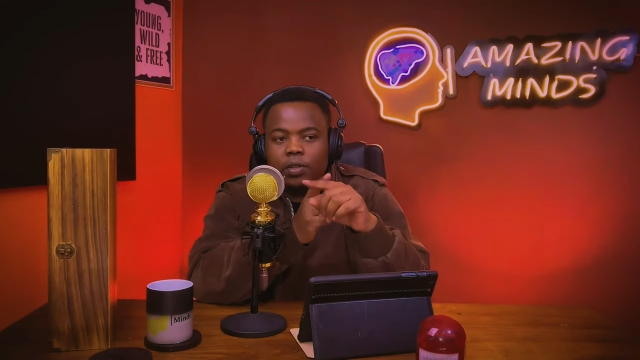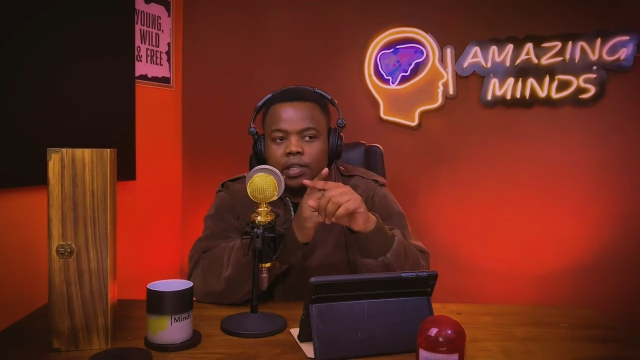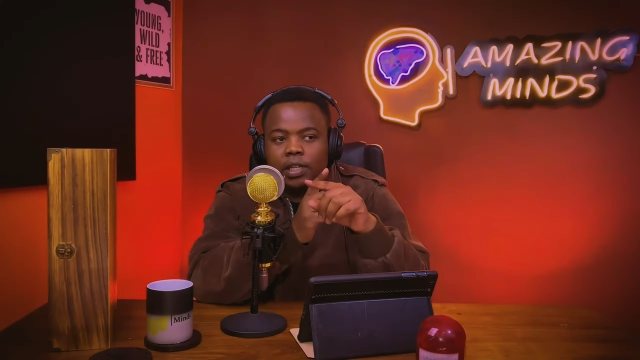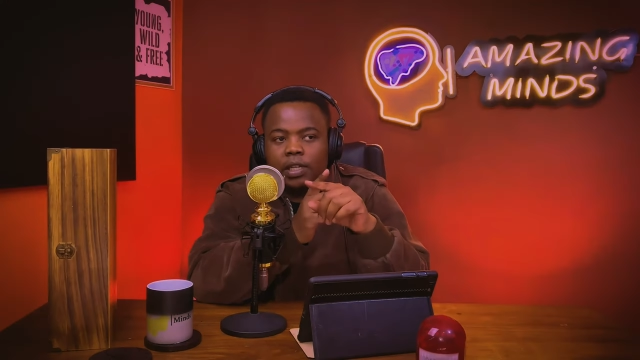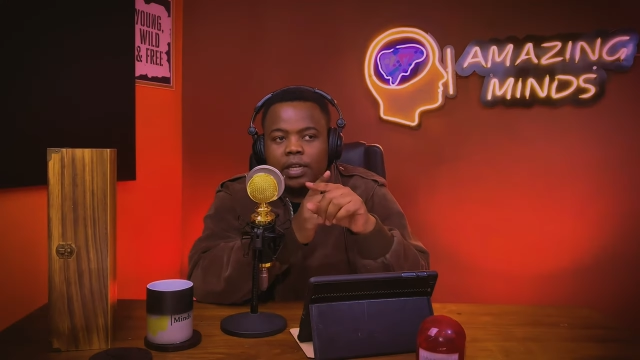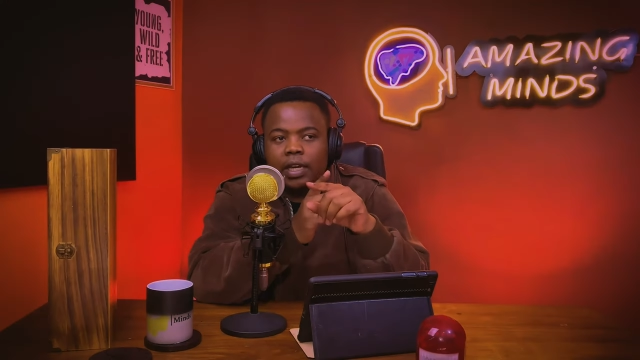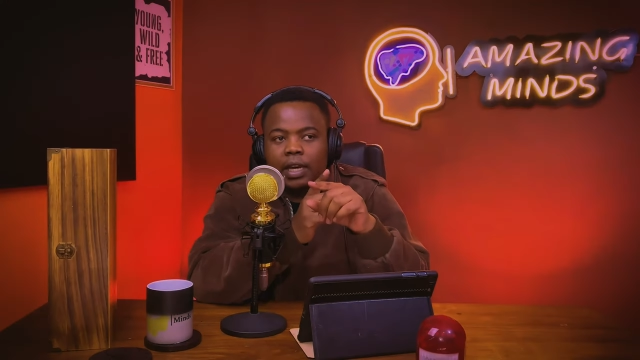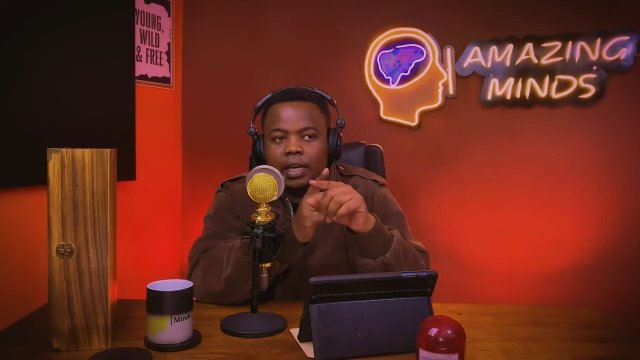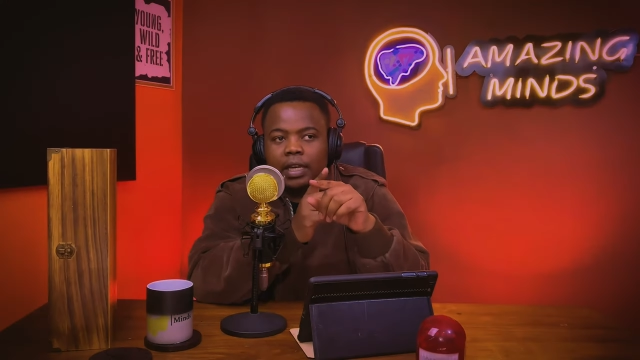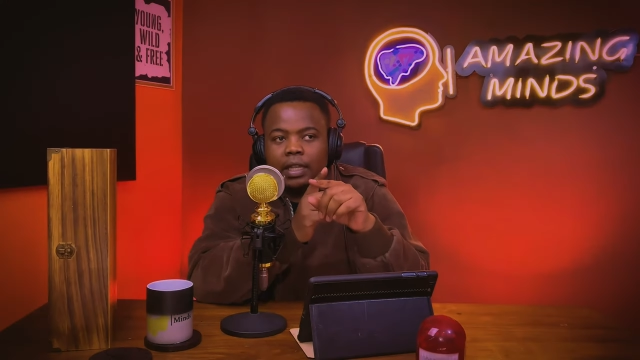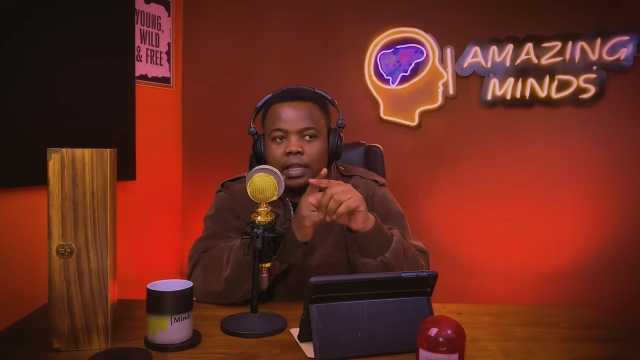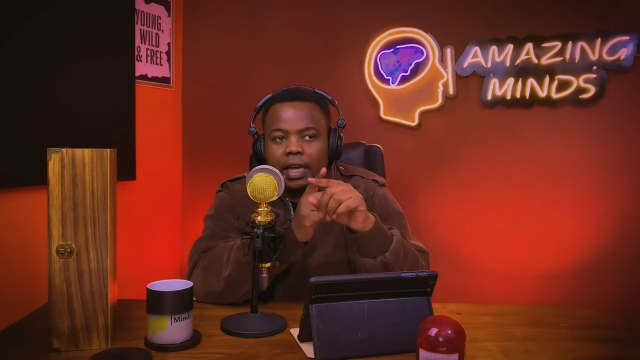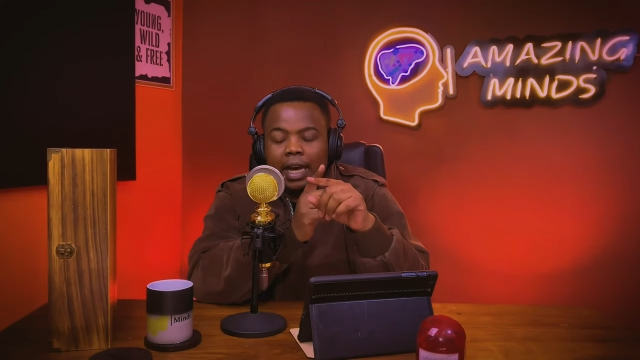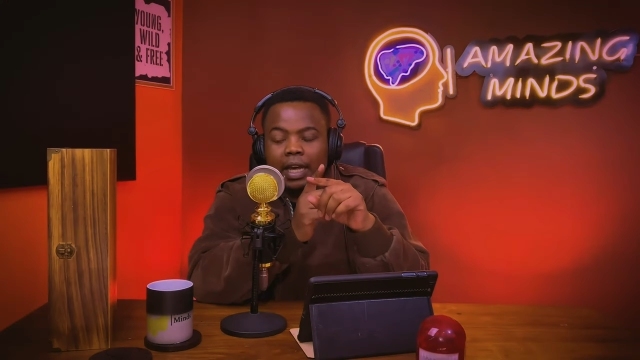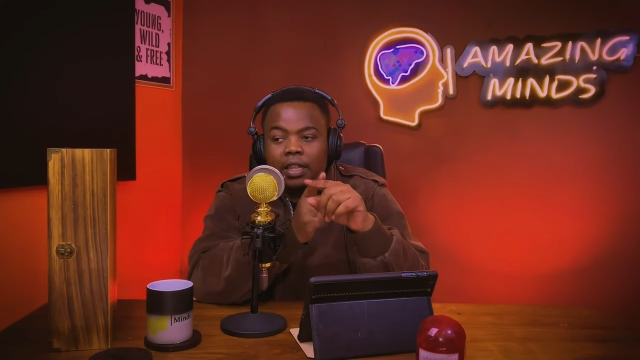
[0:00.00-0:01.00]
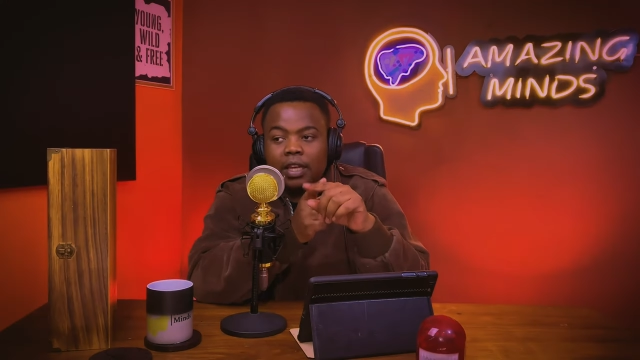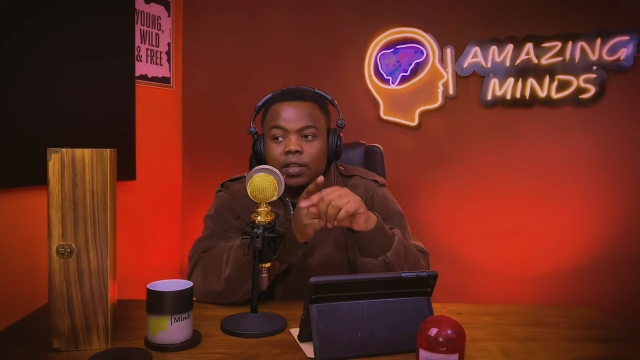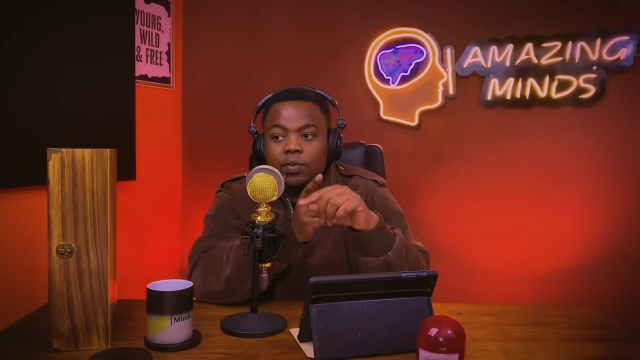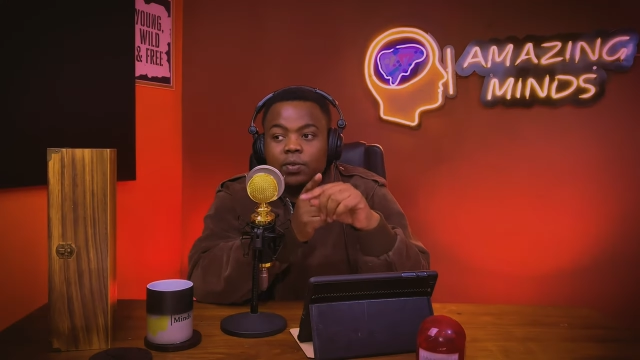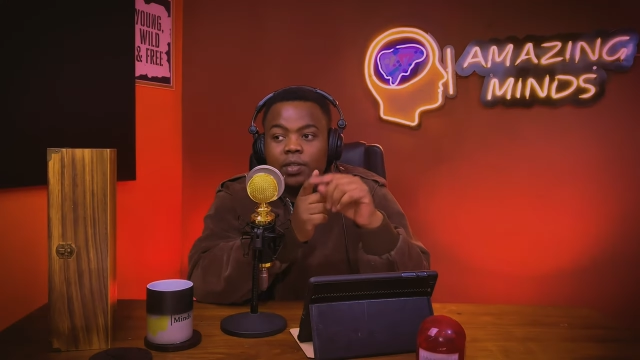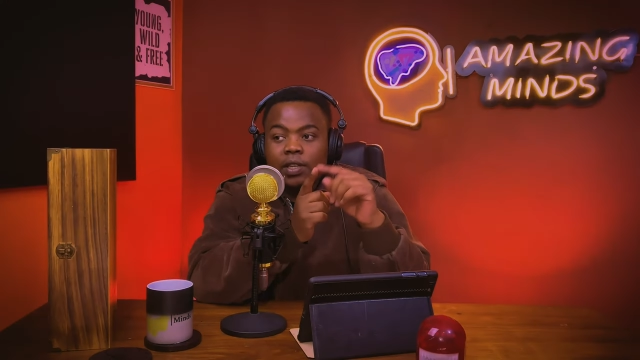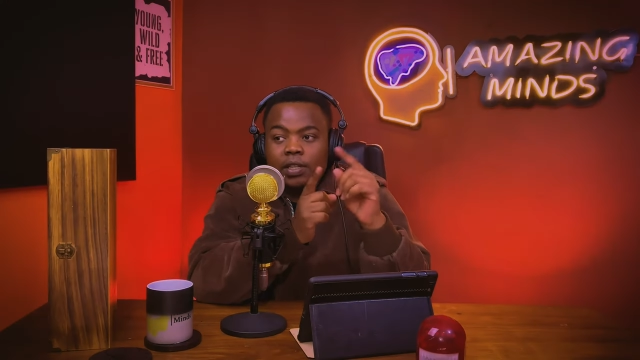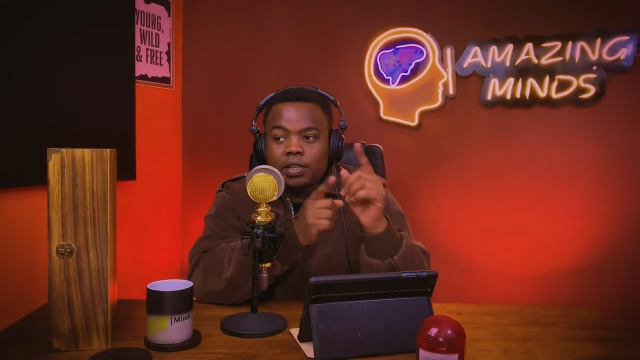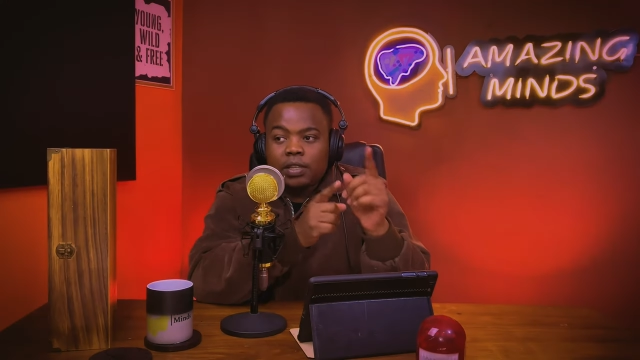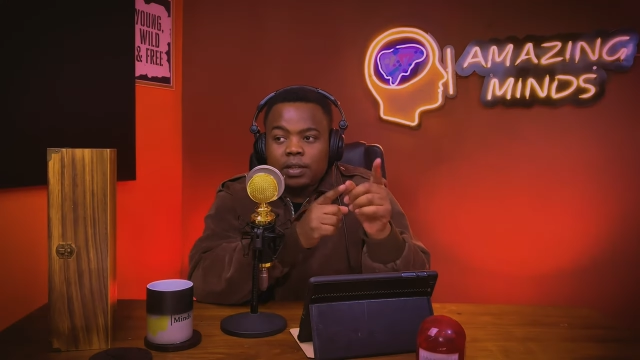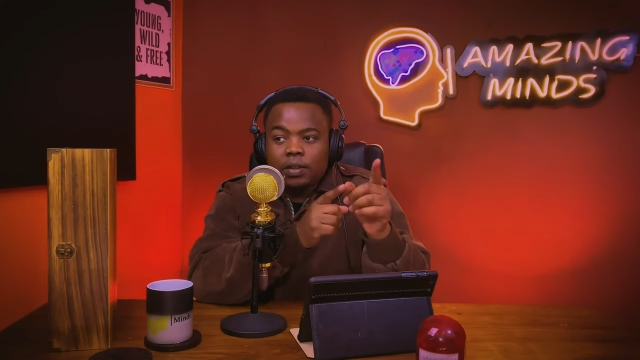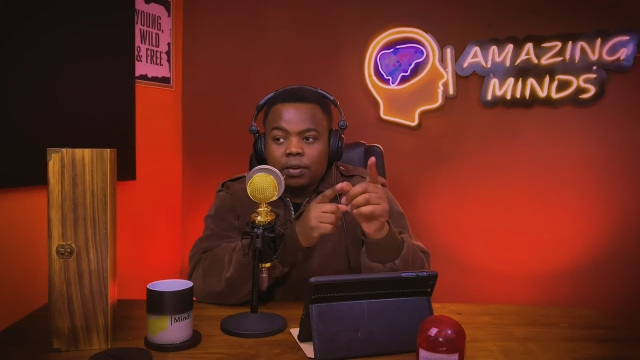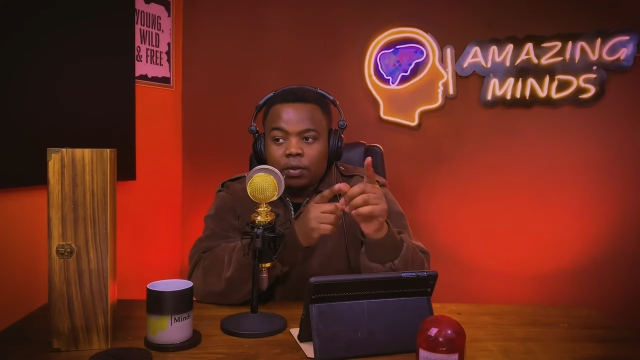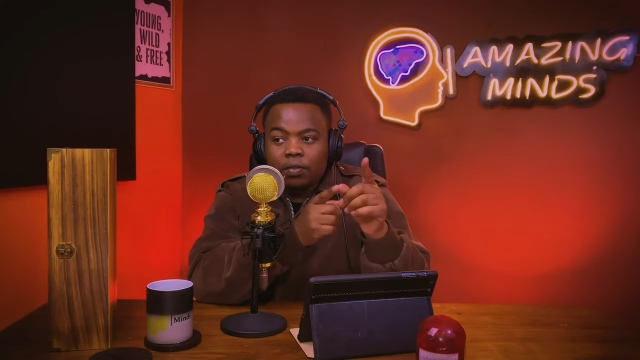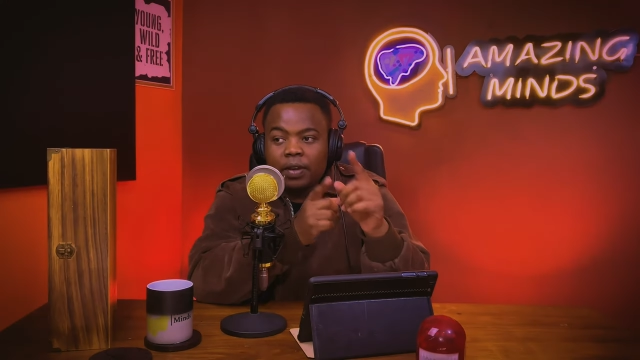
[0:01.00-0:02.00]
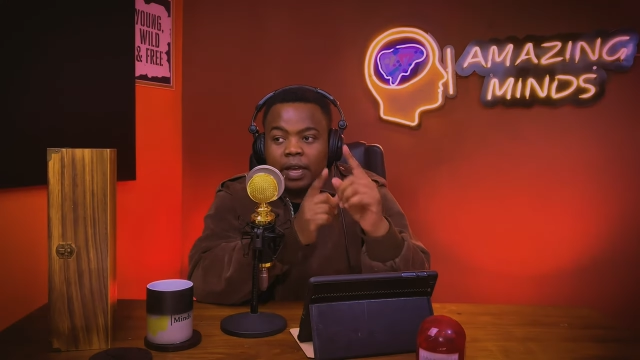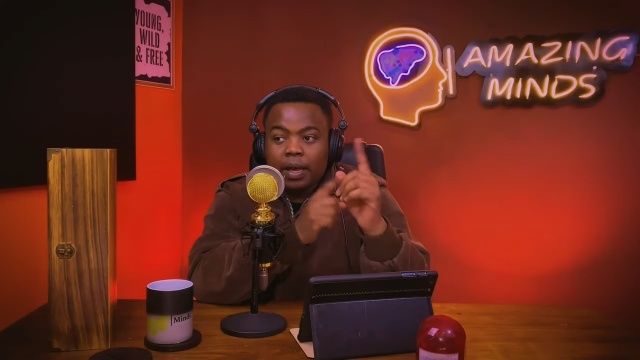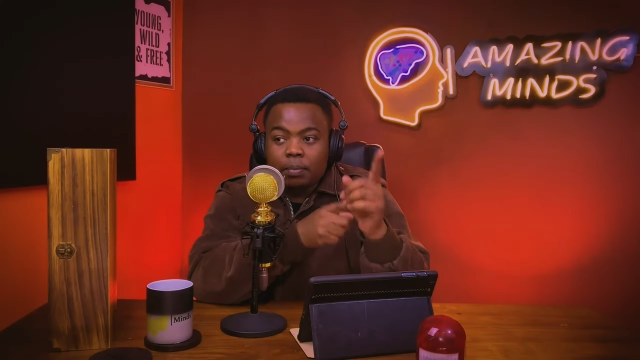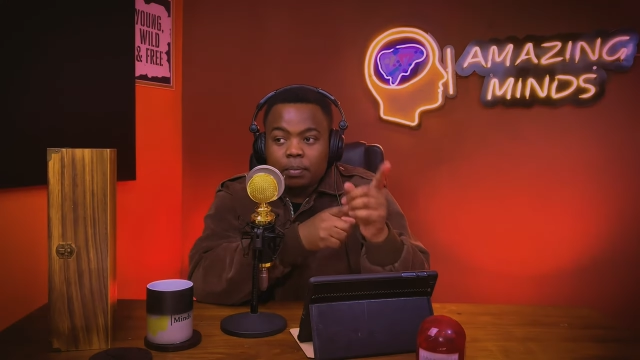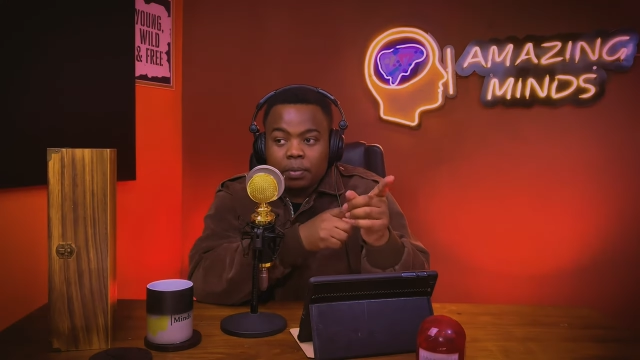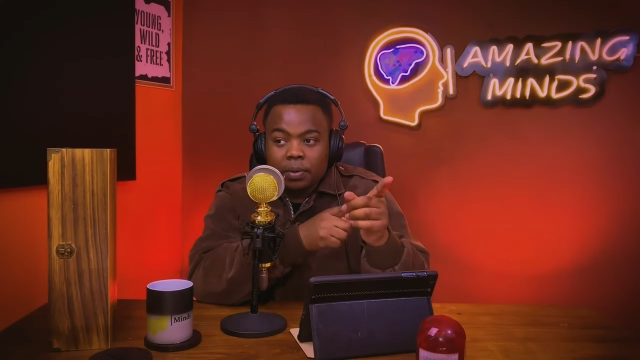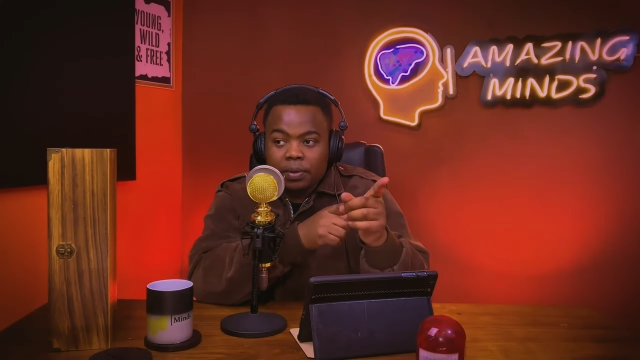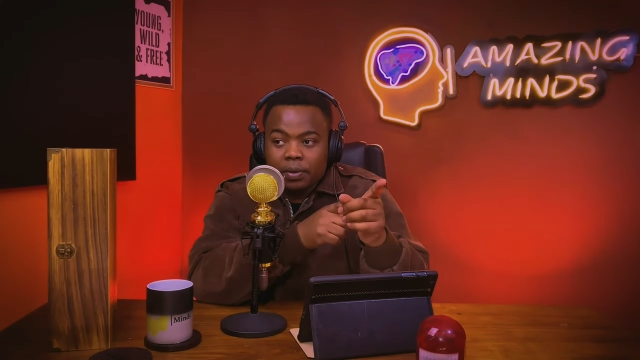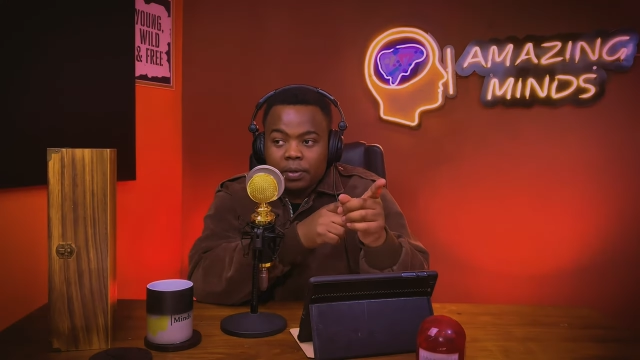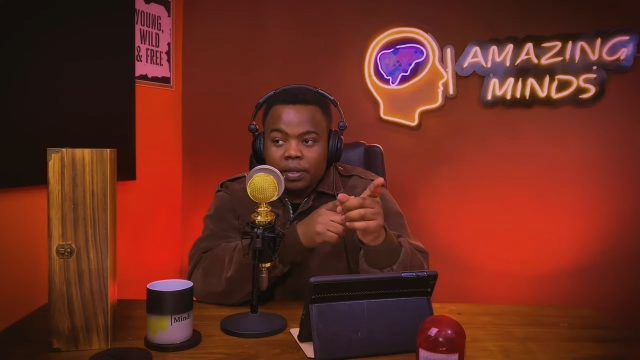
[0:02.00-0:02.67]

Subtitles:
you consider the other uses of hemp.